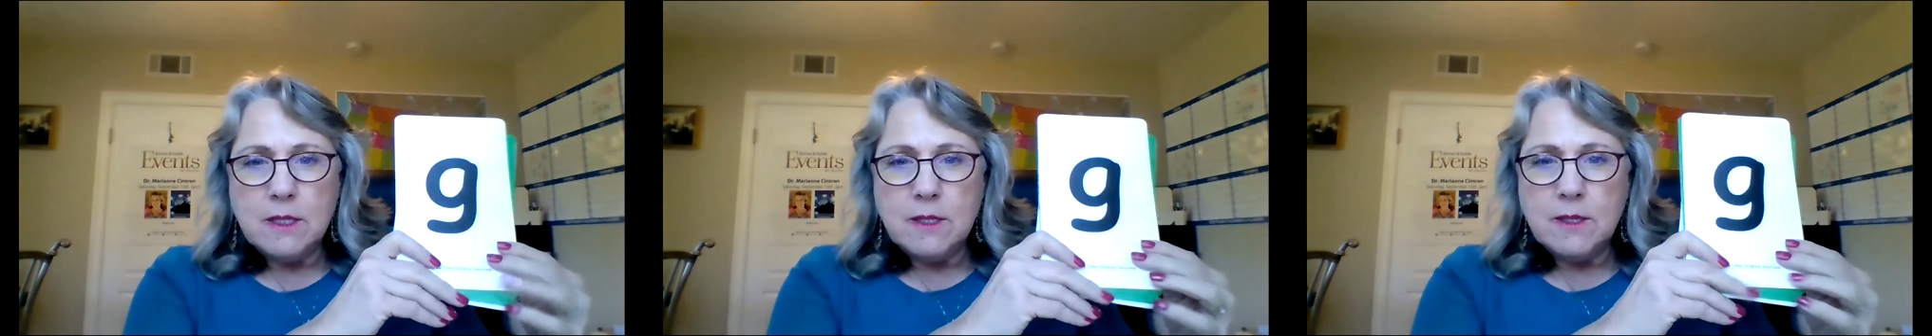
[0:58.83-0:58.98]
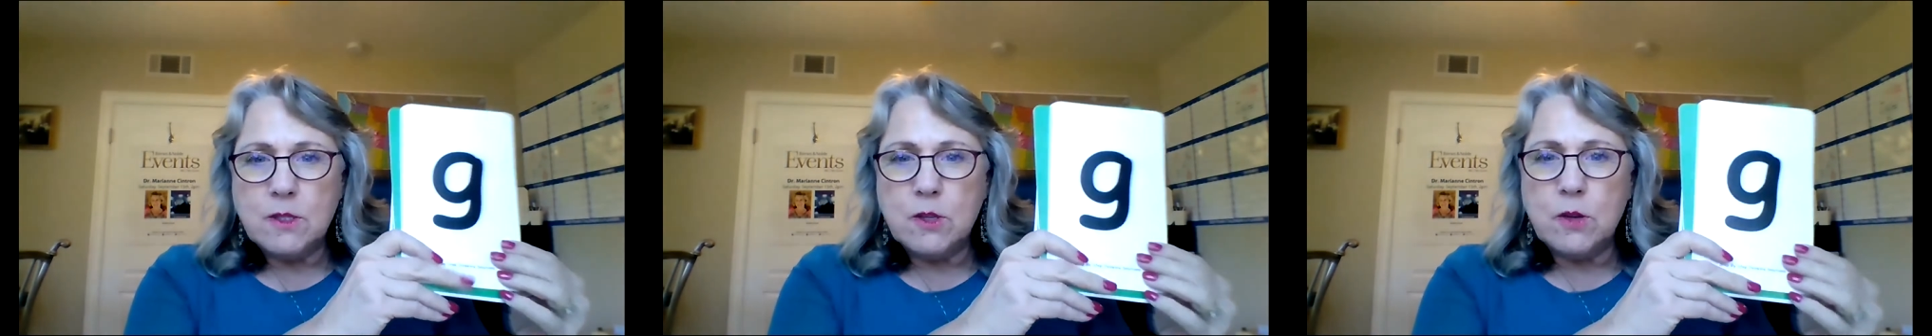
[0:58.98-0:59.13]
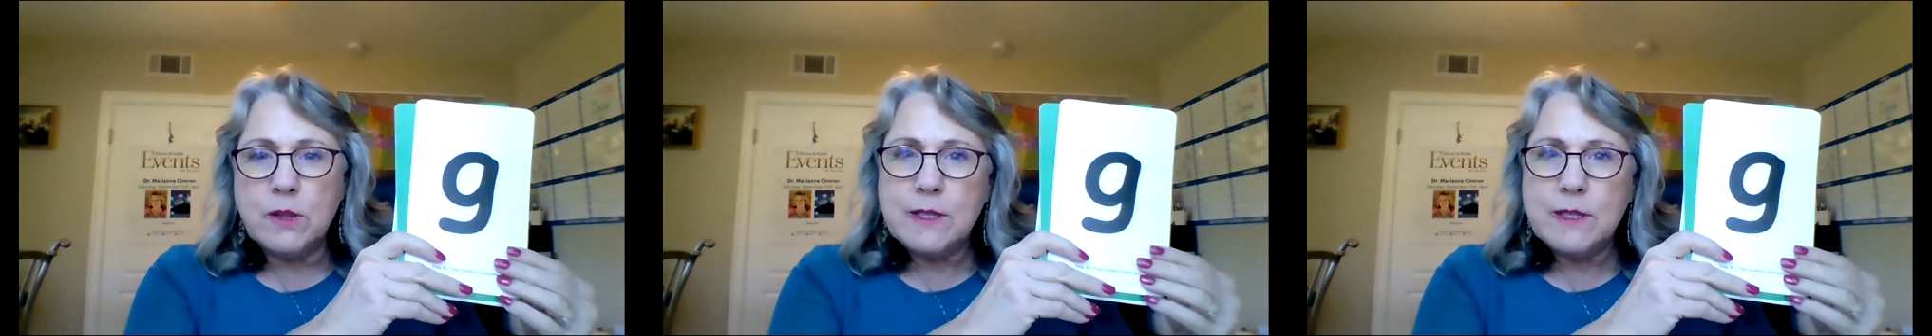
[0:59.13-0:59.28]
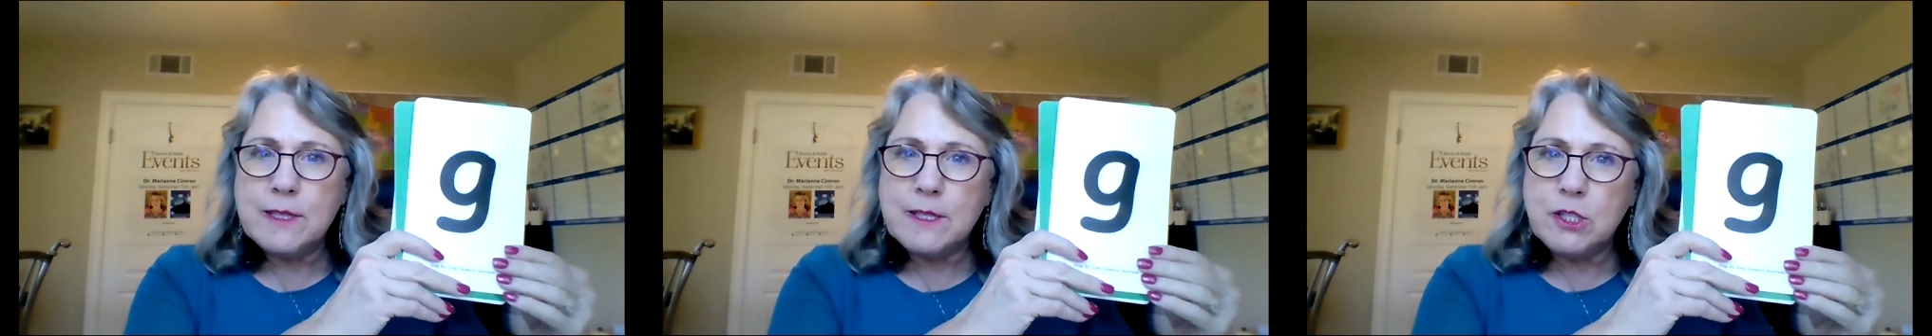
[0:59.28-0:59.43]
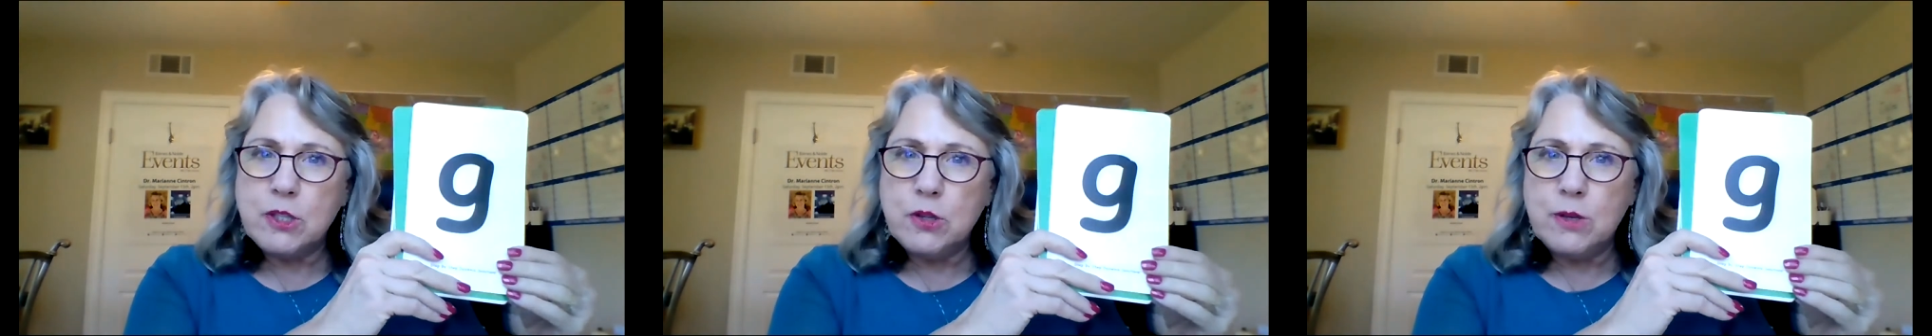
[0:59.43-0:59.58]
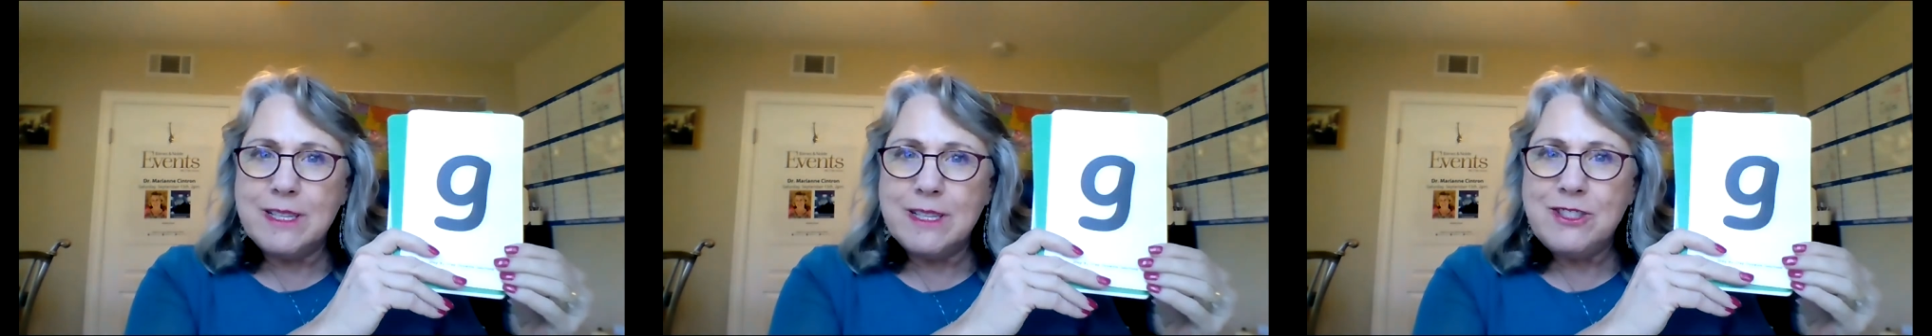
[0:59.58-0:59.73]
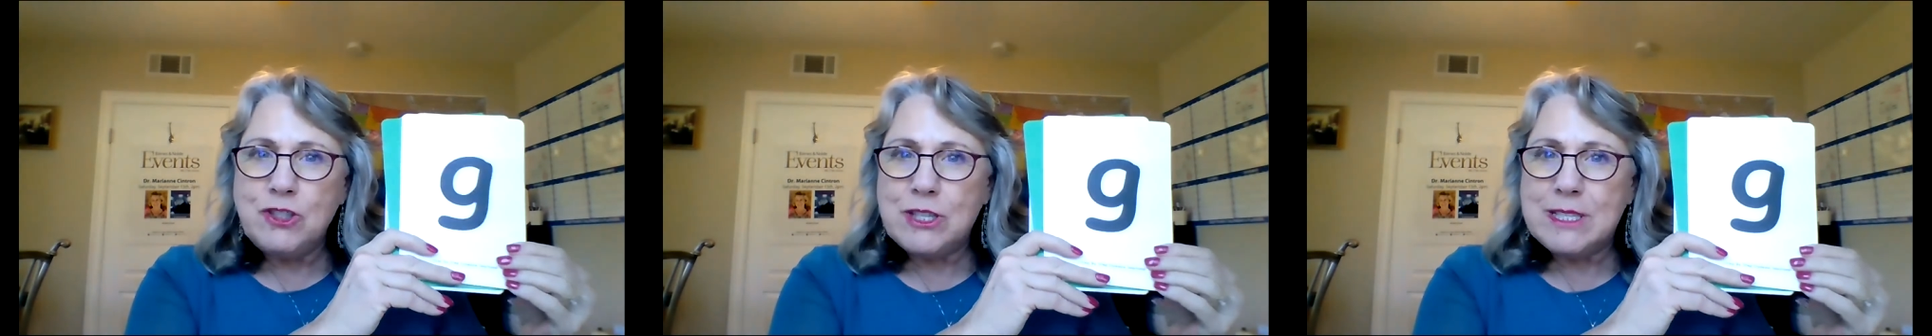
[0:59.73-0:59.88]
So the
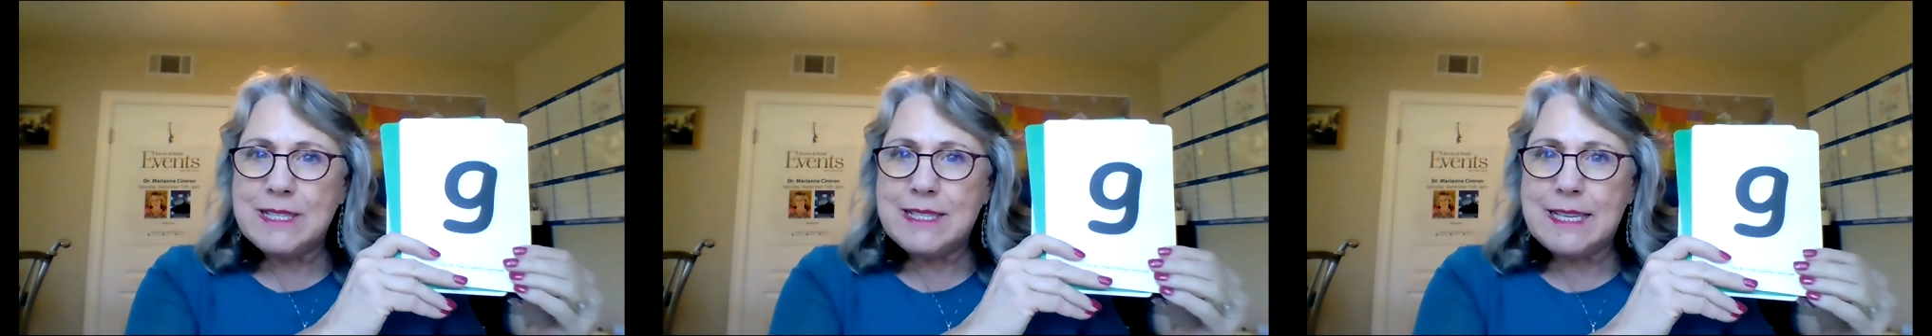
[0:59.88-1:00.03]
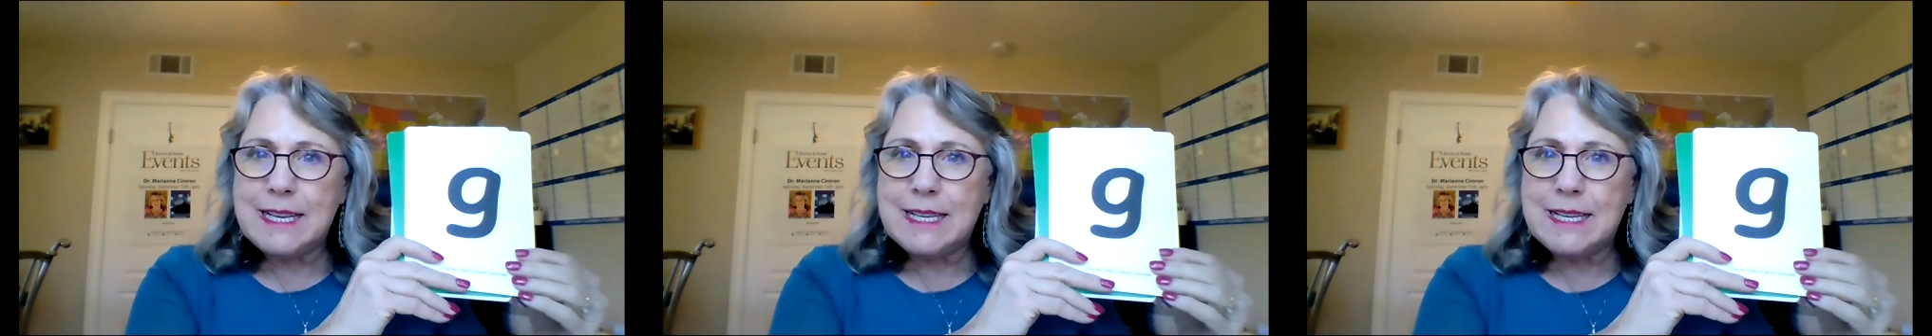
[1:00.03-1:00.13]
student just